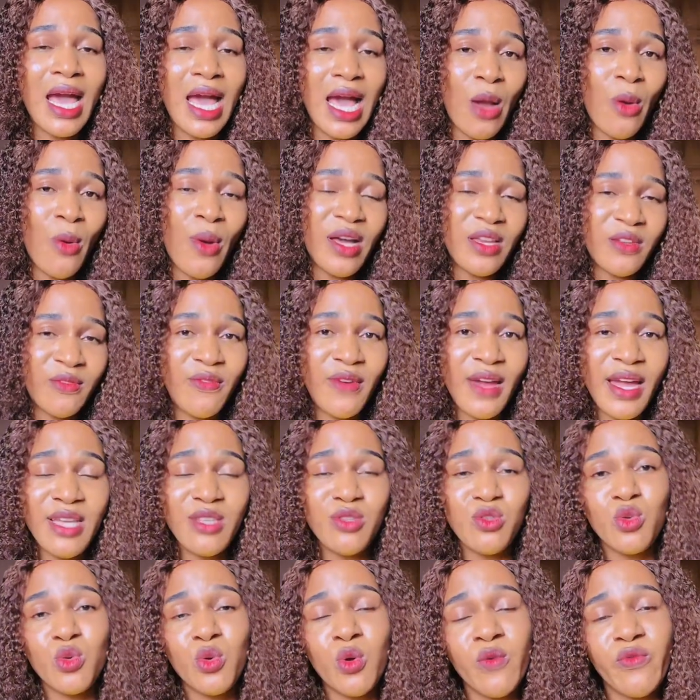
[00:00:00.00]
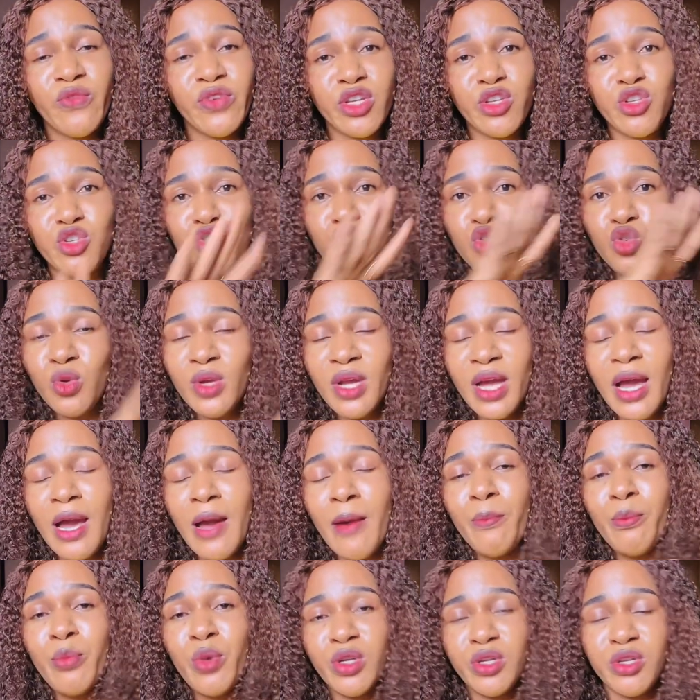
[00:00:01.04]
I will advise you go for the sugar
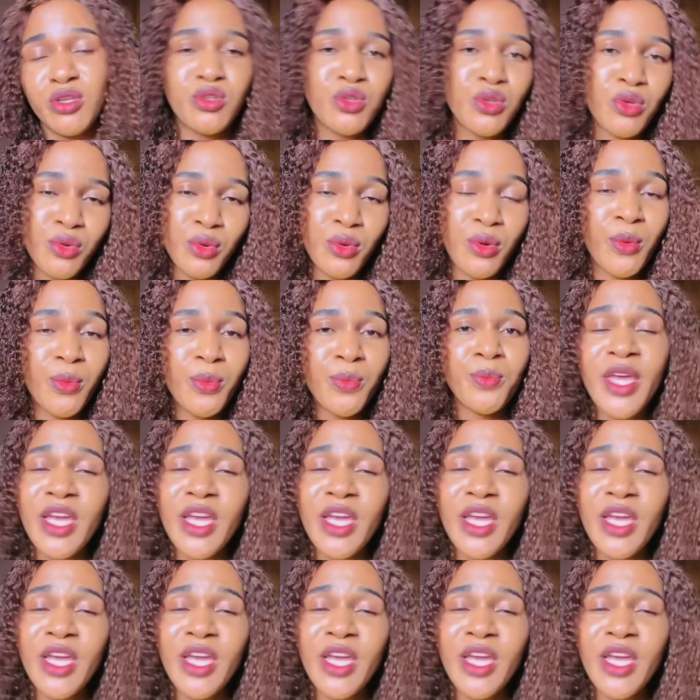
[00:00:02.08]
body scrub.